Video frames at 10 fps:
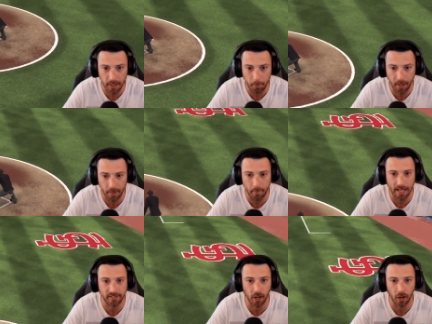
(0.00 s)
to pick my
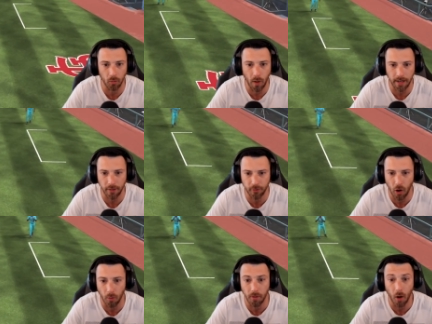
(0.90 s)
turn when to
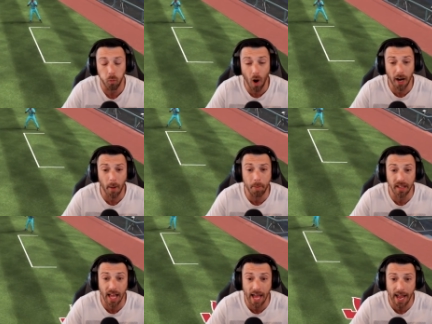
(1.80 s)
throw them, though. What a
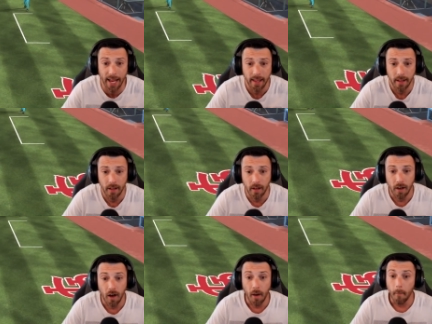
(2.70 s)
play!
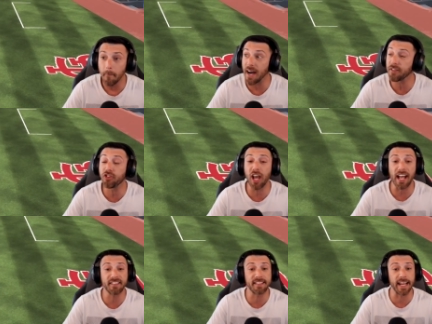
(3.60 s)

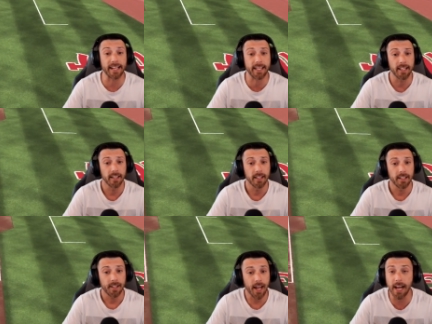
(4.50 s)
majestic
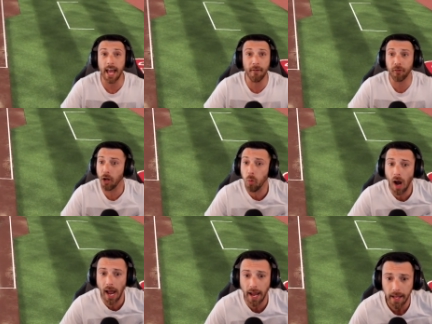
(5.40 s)
in every way.